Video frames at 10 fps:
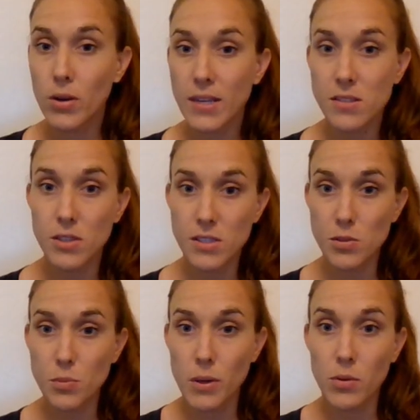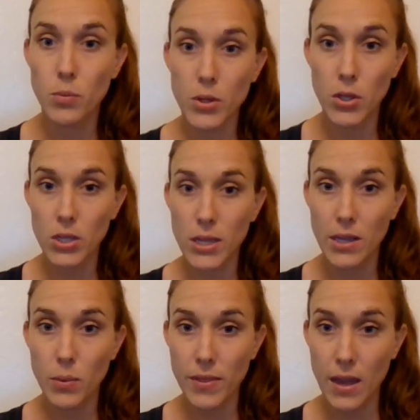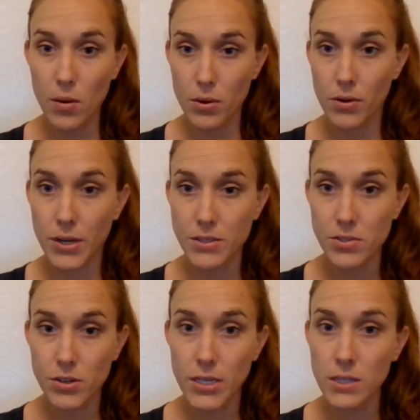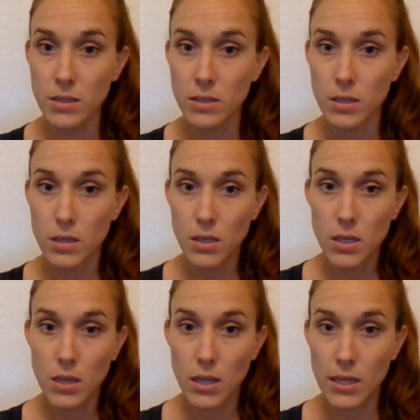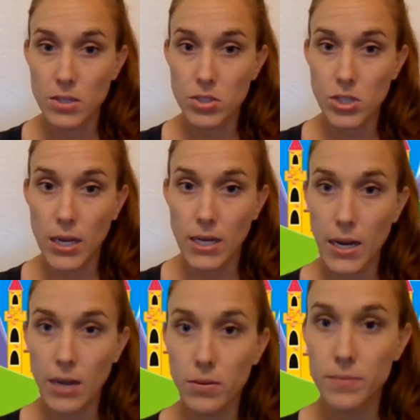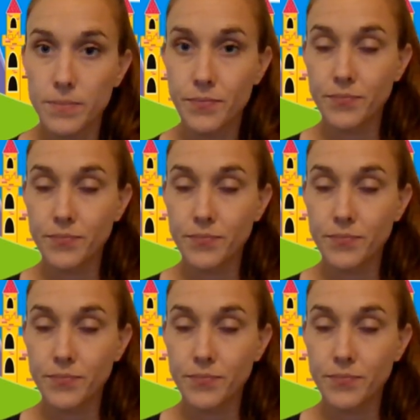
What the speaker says: Okay, so this is what it would look like without a green screen. Let's try it out.